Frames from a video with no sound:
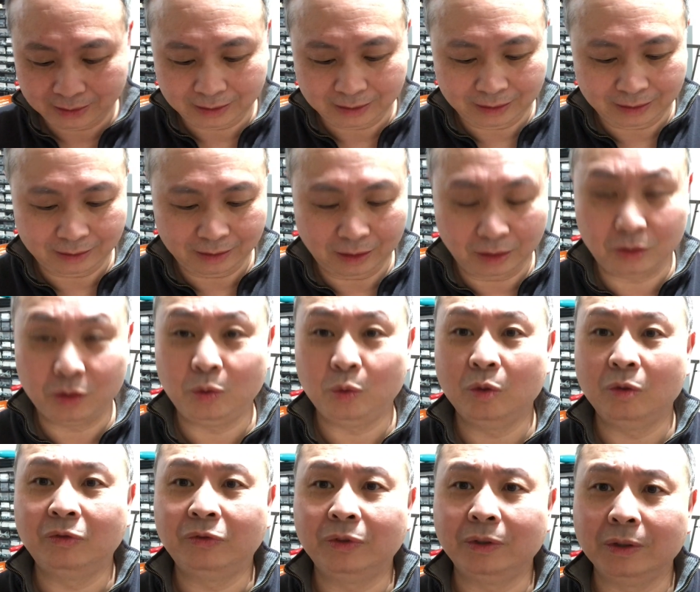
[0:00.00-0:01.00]
a
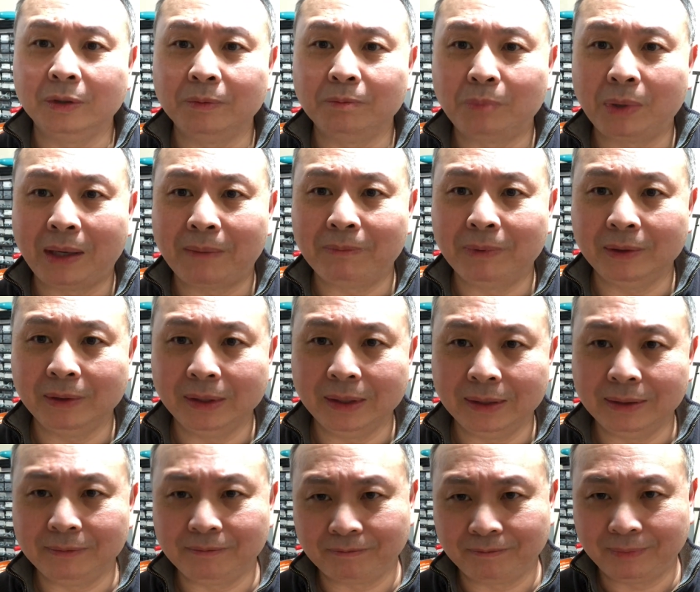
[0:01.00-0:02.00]
tool for
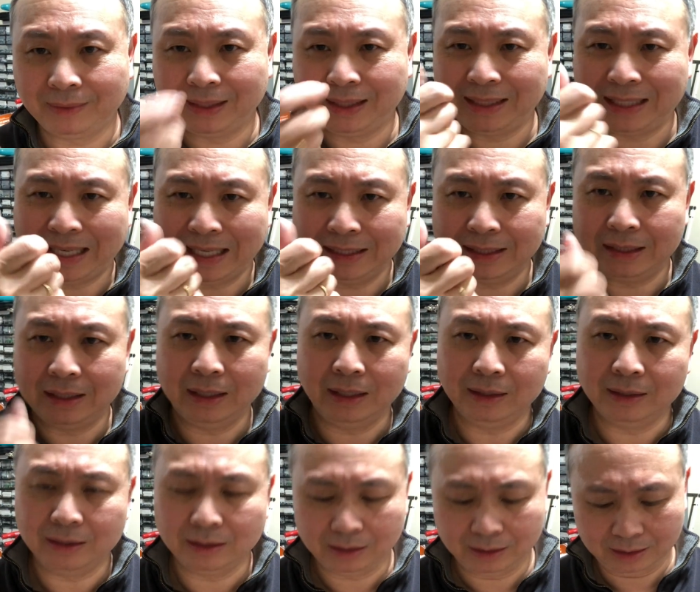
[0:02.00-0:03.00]
properly
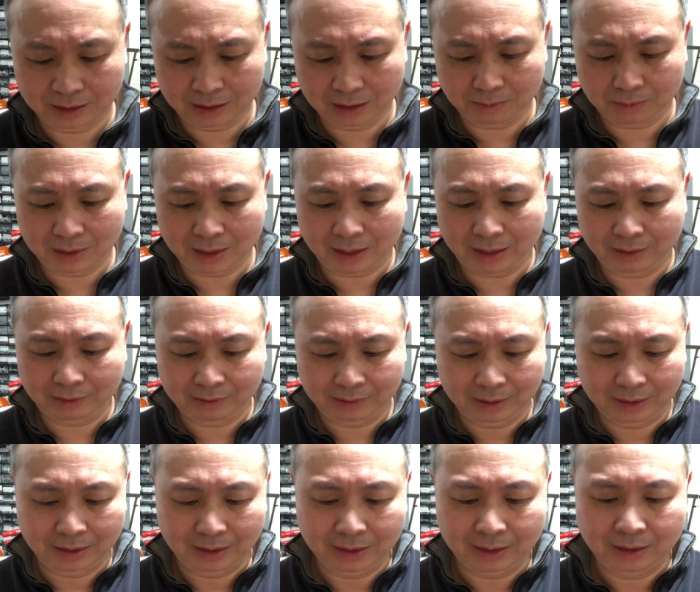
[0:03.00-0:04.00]
tightening the zip tie.
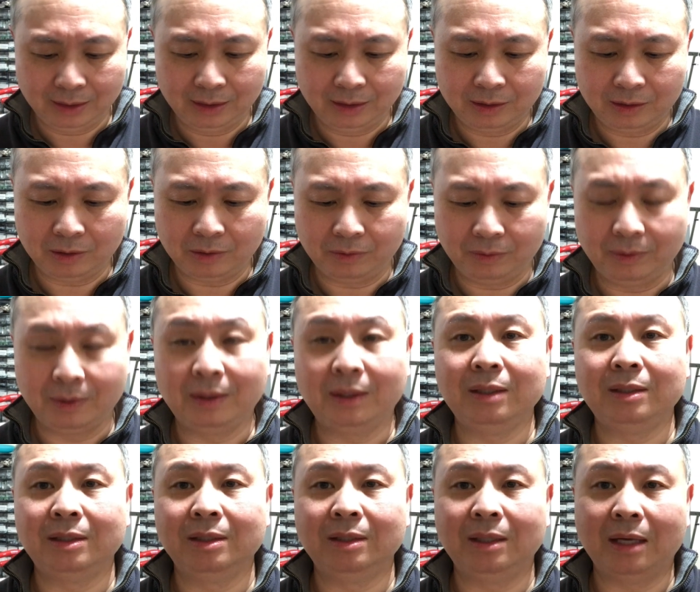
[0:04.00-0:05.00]
So
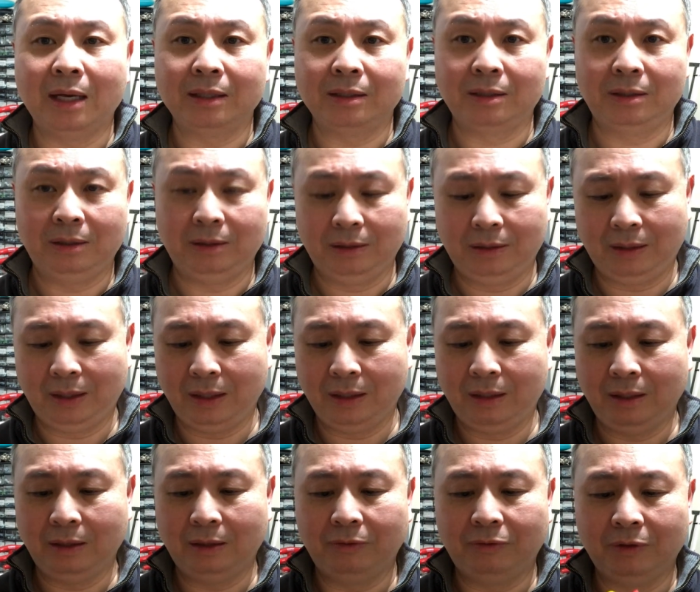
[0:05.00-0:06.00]
this is nicer, I
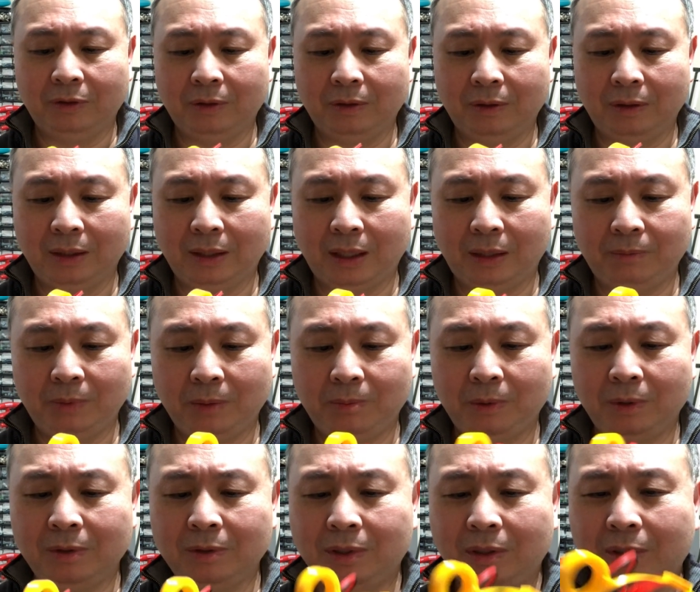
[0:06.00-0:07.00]
think, for a lot of
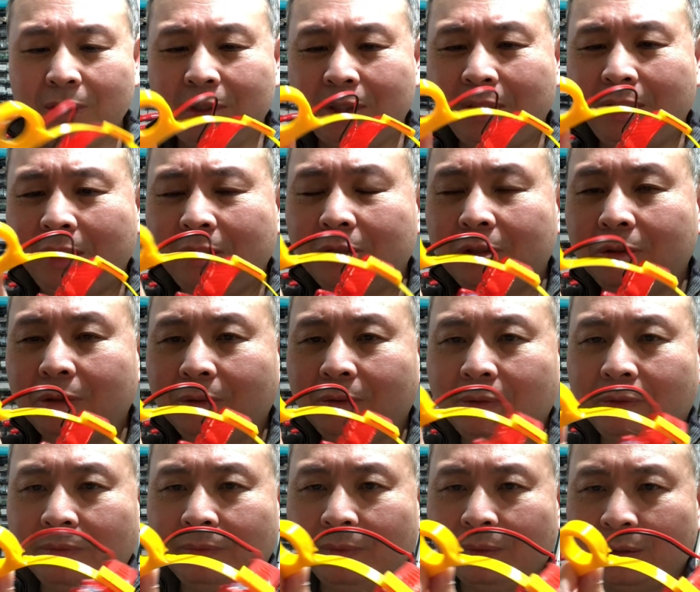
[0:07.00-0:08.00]
people. You still
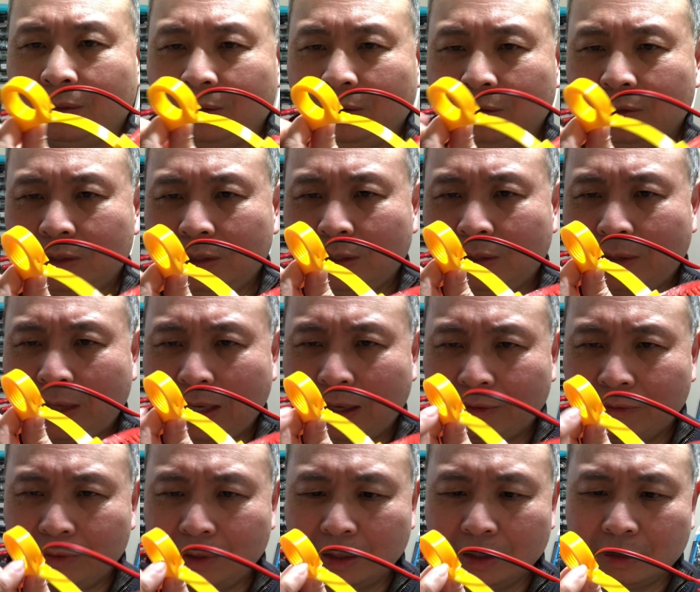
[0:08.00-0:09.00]

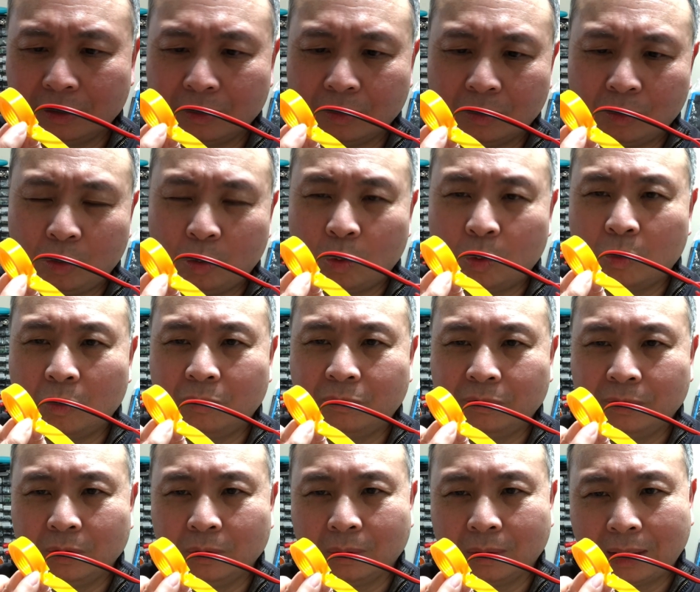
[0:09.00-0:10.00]
have the hole
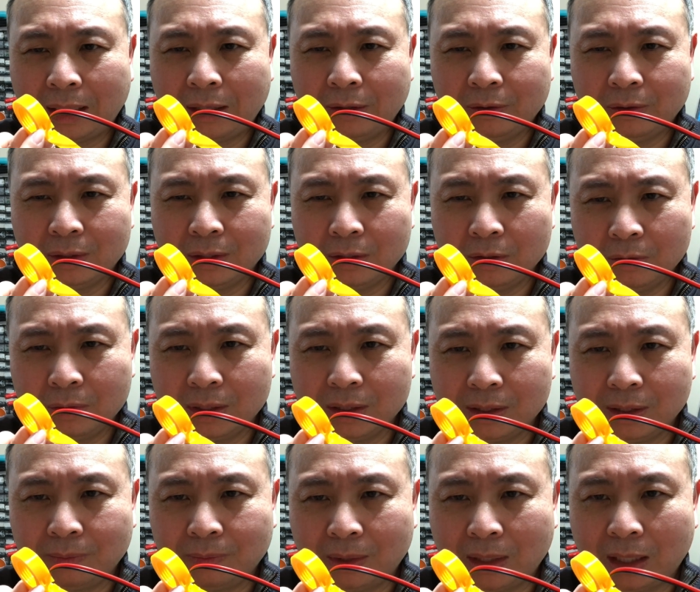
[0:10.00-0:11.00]
to allow you to use a
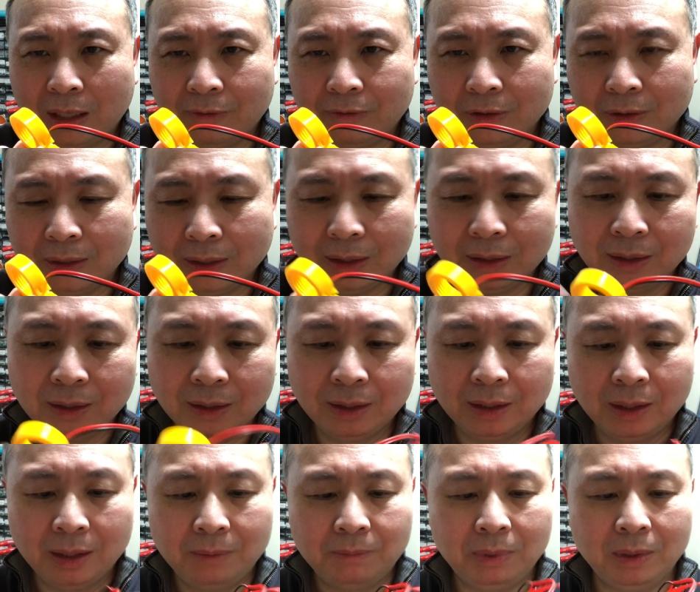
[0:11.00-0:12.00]
zip tie if you need,
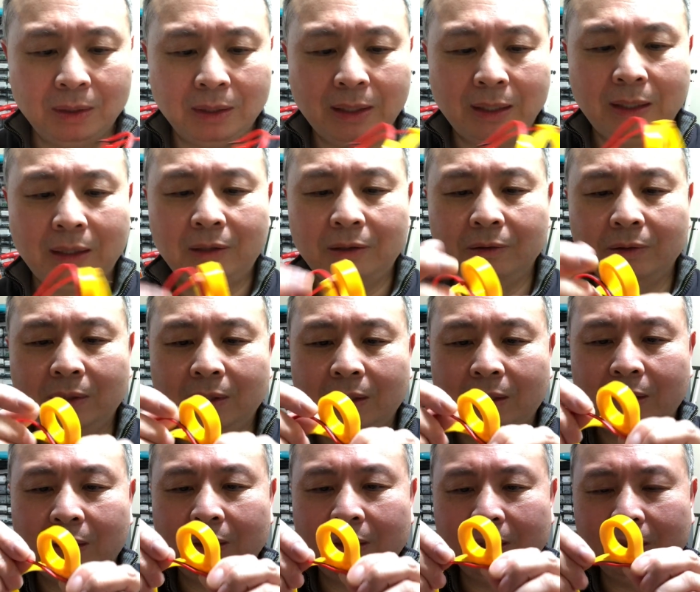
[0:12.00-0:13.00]
but now
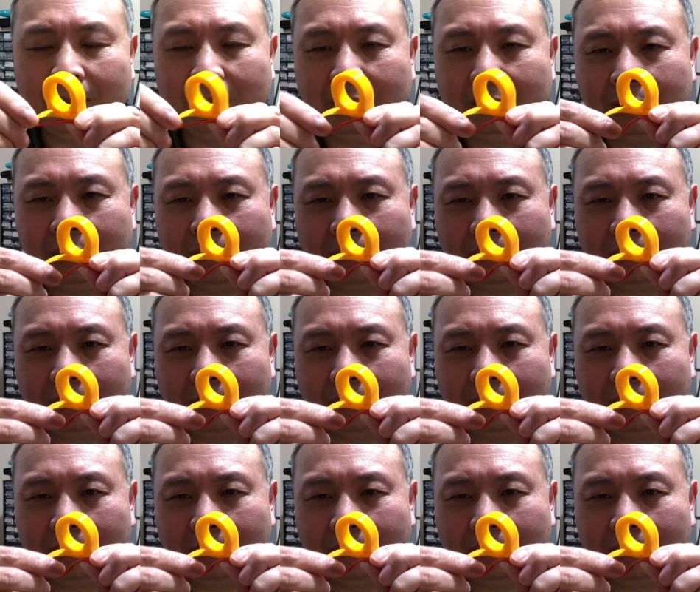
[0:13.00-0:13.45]
the